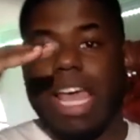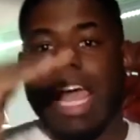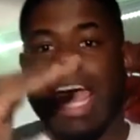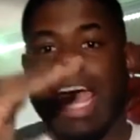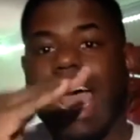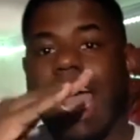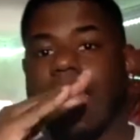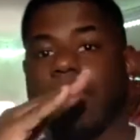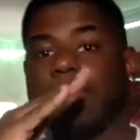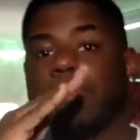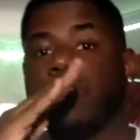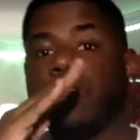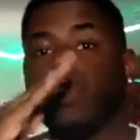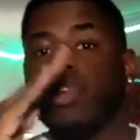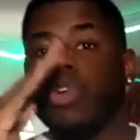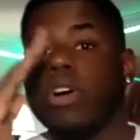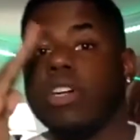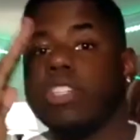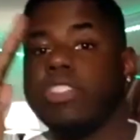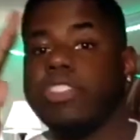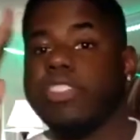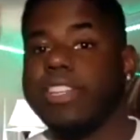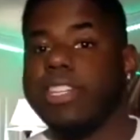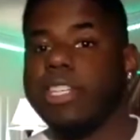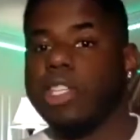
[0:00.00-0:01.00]
At
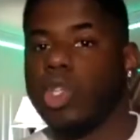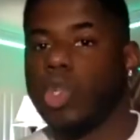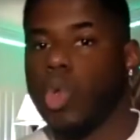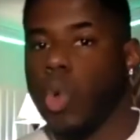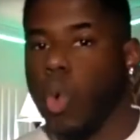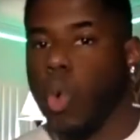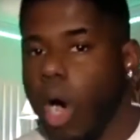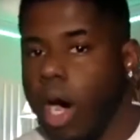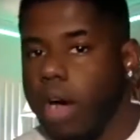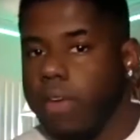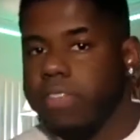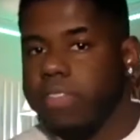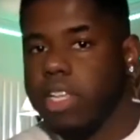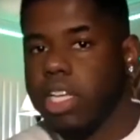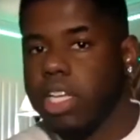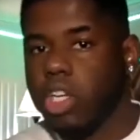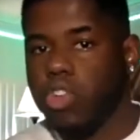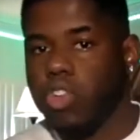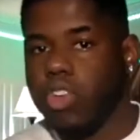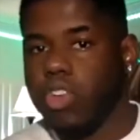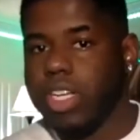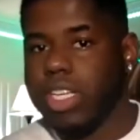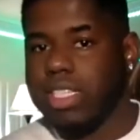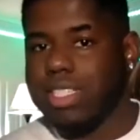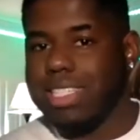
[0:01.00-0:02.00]
212
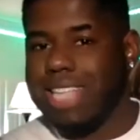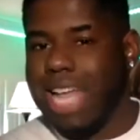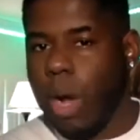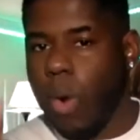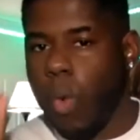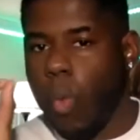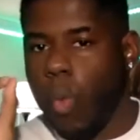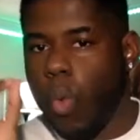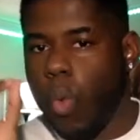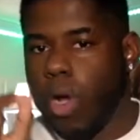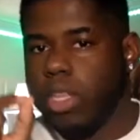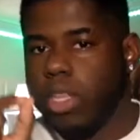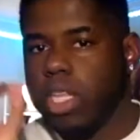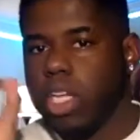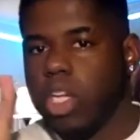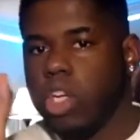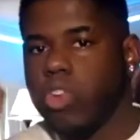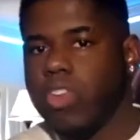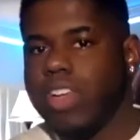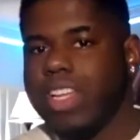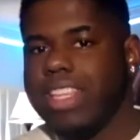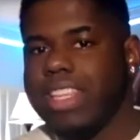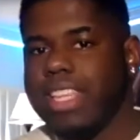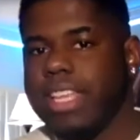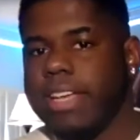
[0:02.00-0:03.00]
degrees, that 1
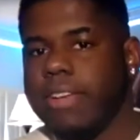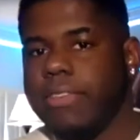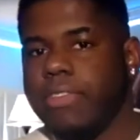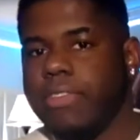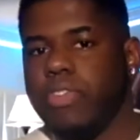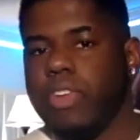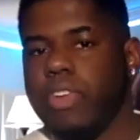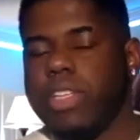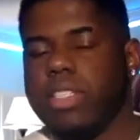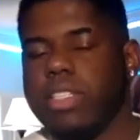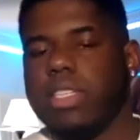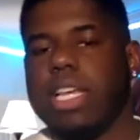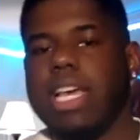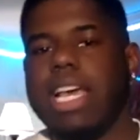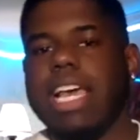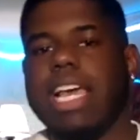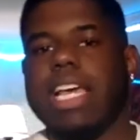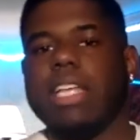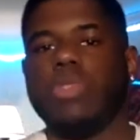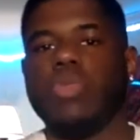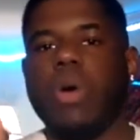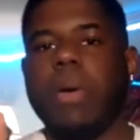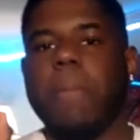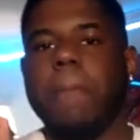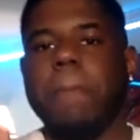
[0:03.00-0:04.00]
degree difference
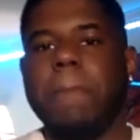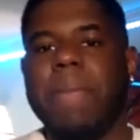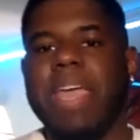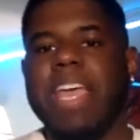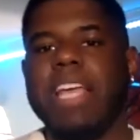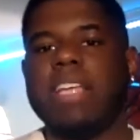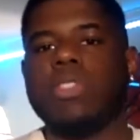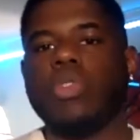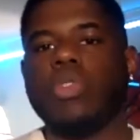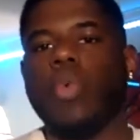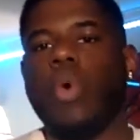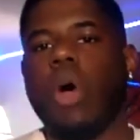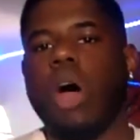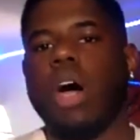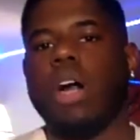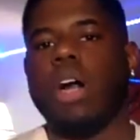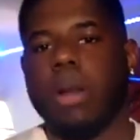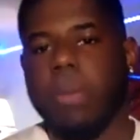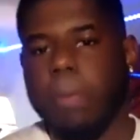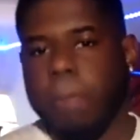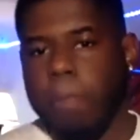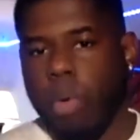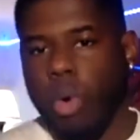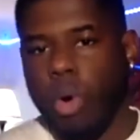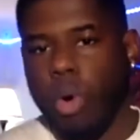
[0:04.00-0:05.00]
is what makes
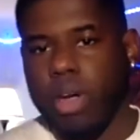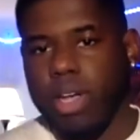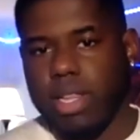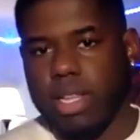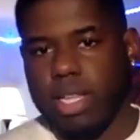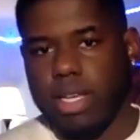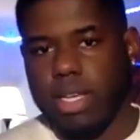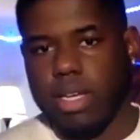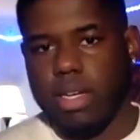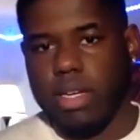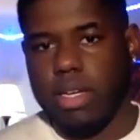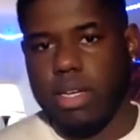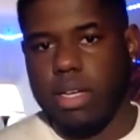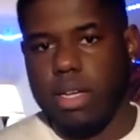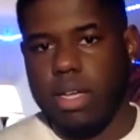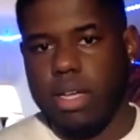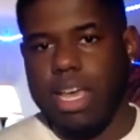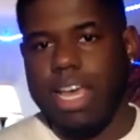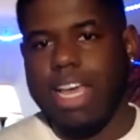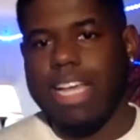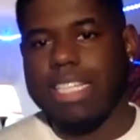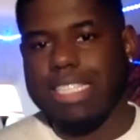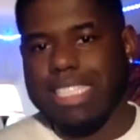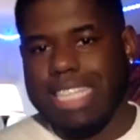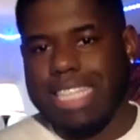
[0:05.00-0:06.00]
water boiling.
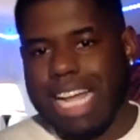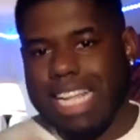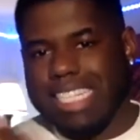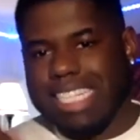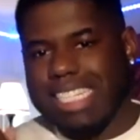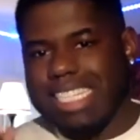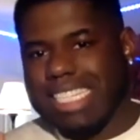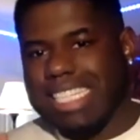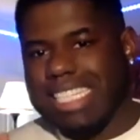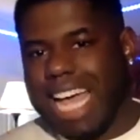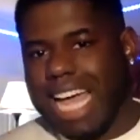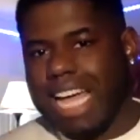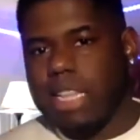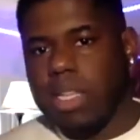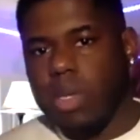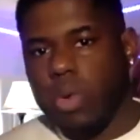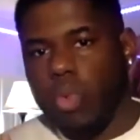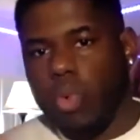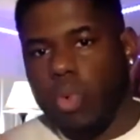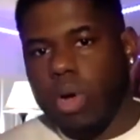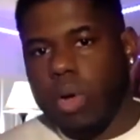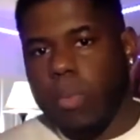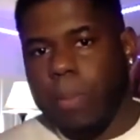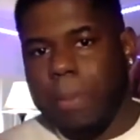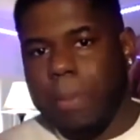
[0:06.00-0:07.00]
That's exactly
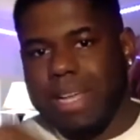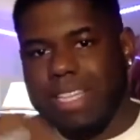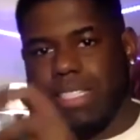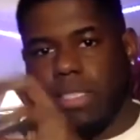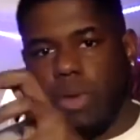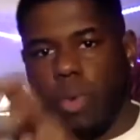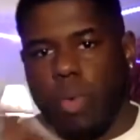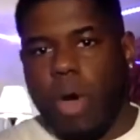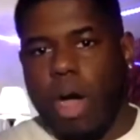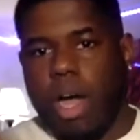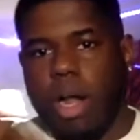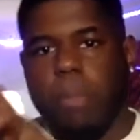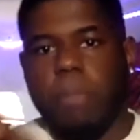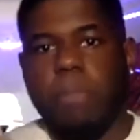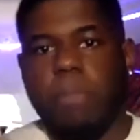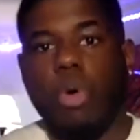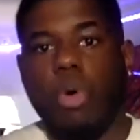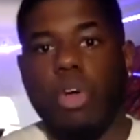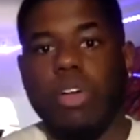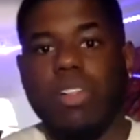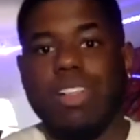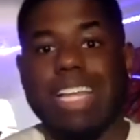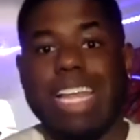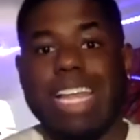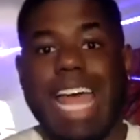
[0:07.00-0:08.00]
what makes the water
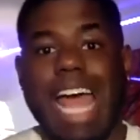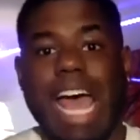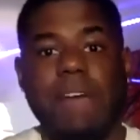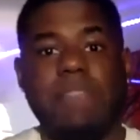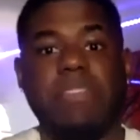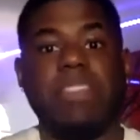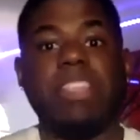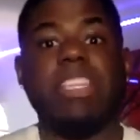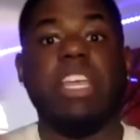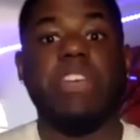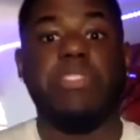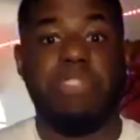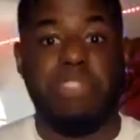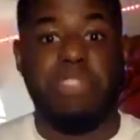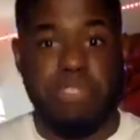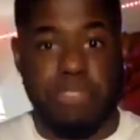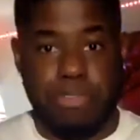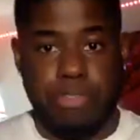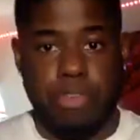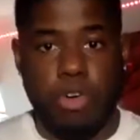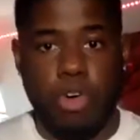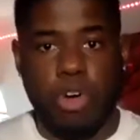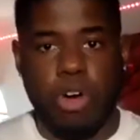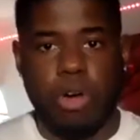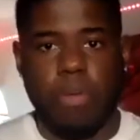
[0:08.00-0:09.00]
boil and have a different
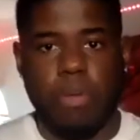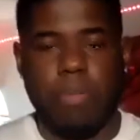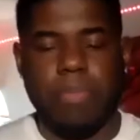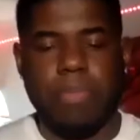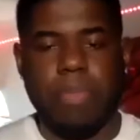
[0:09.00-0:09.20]
form.